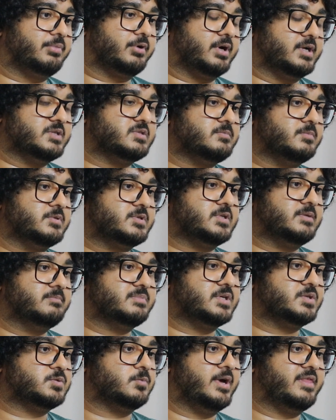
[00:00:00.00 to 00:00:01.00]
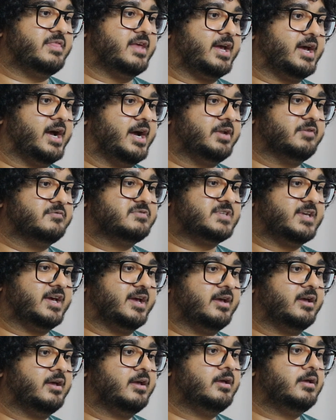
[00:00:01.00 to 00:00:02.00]
progressive Muslims is where they kind of
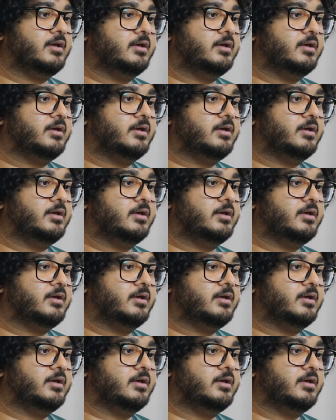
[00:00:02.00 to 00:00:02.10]
say,